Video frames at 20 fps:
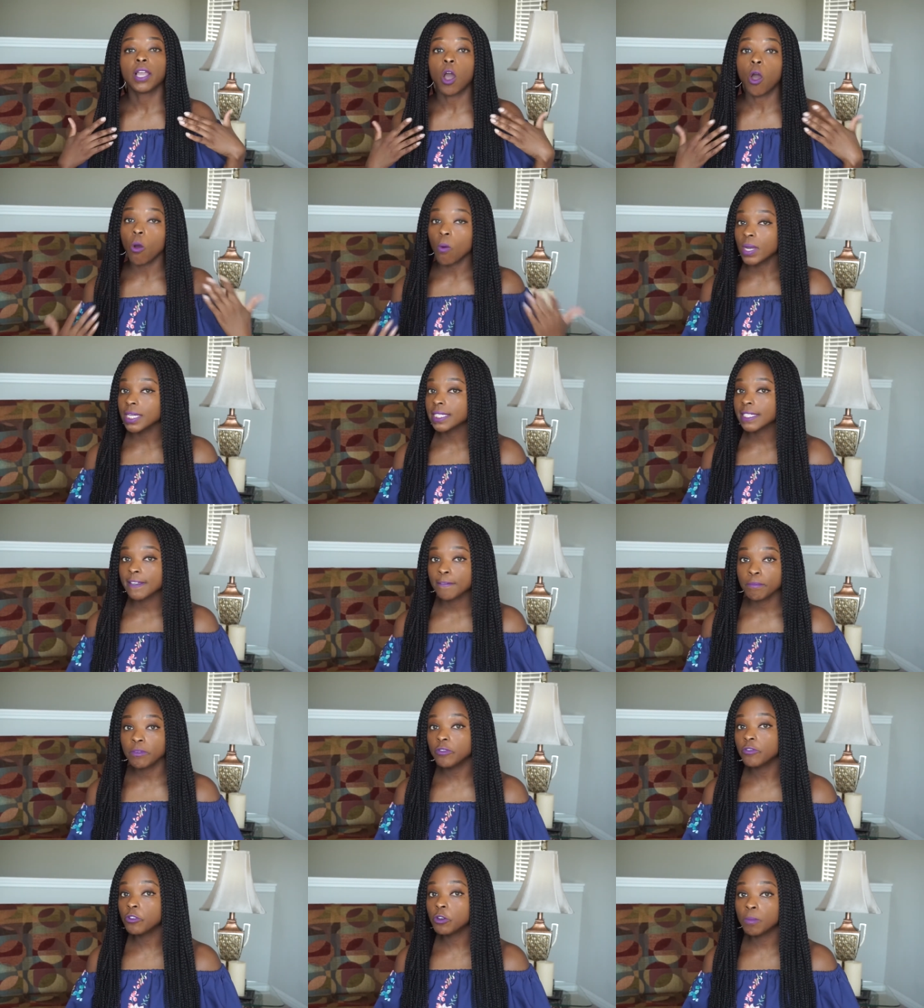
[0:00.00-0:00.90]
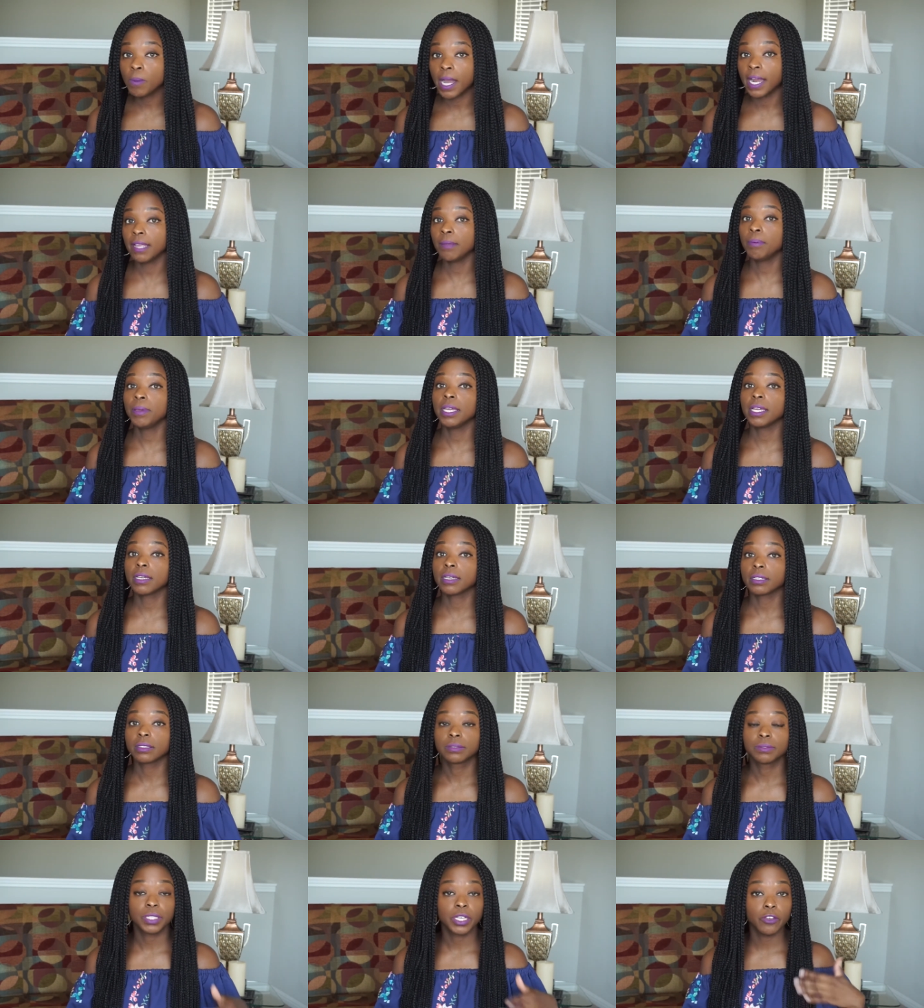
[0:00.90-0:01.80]
always give them a full body pick.
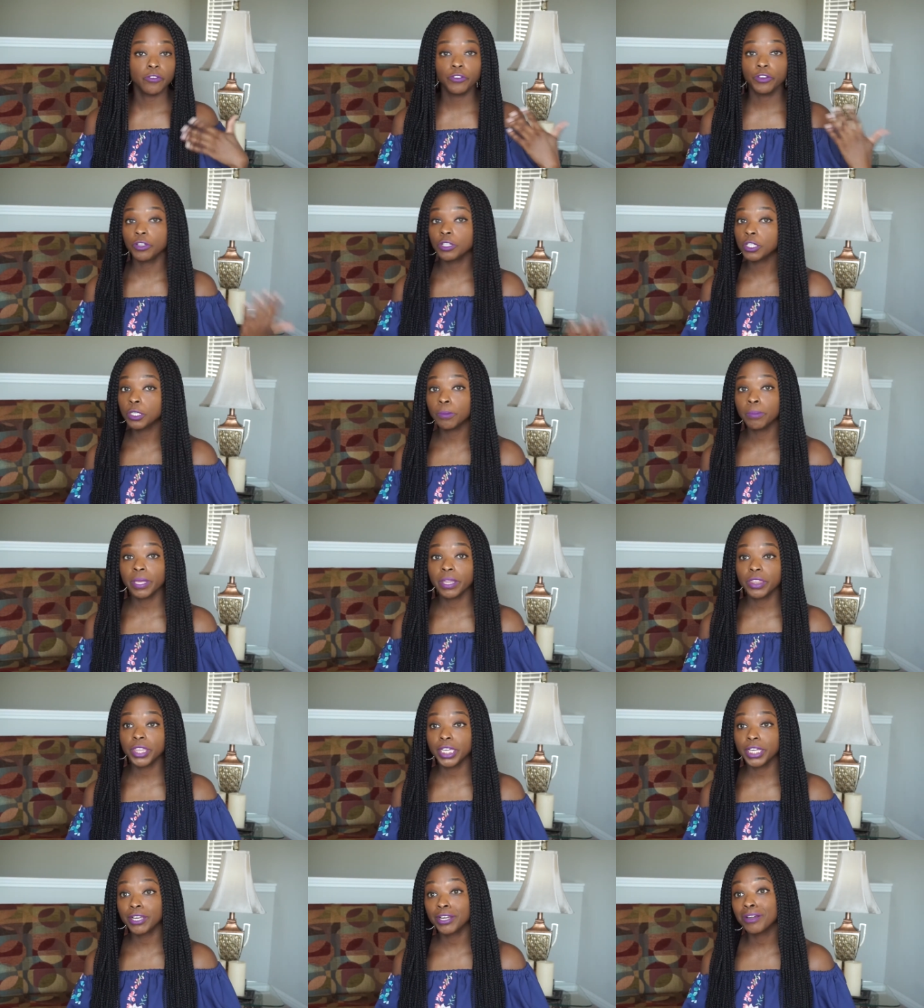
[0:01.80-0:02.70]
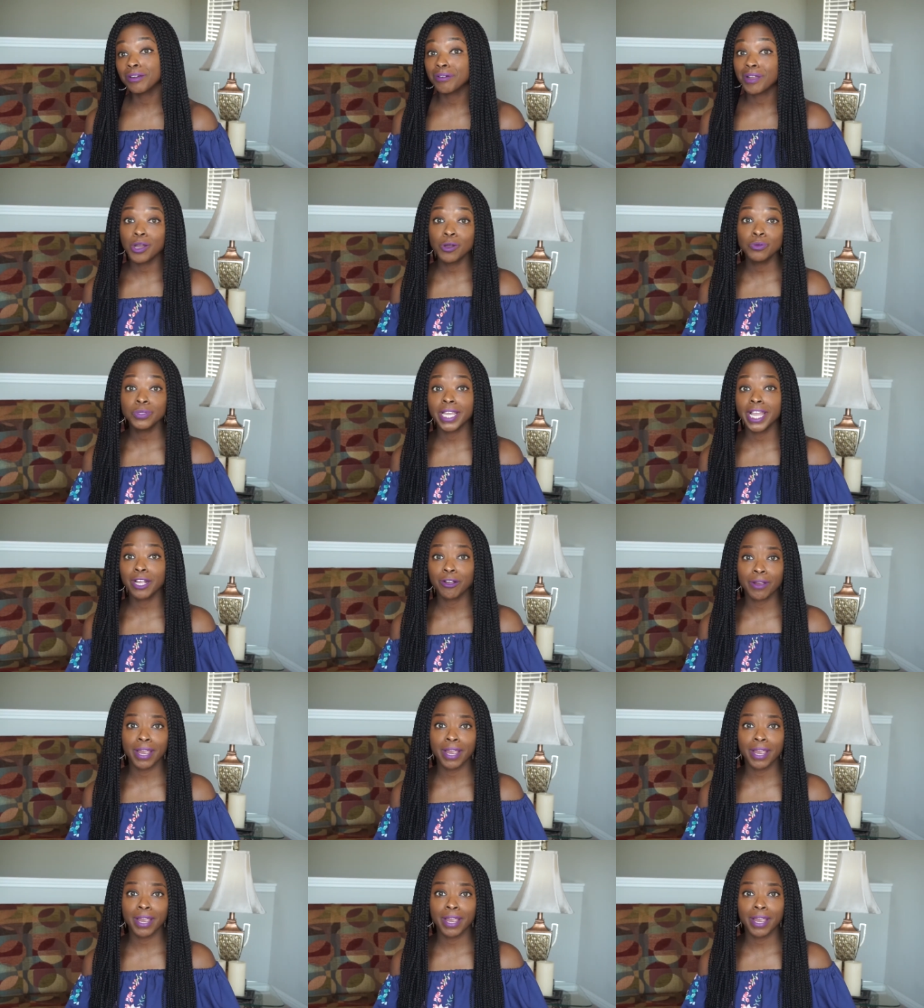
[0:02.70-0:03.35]
If you're a little bit thicker, own that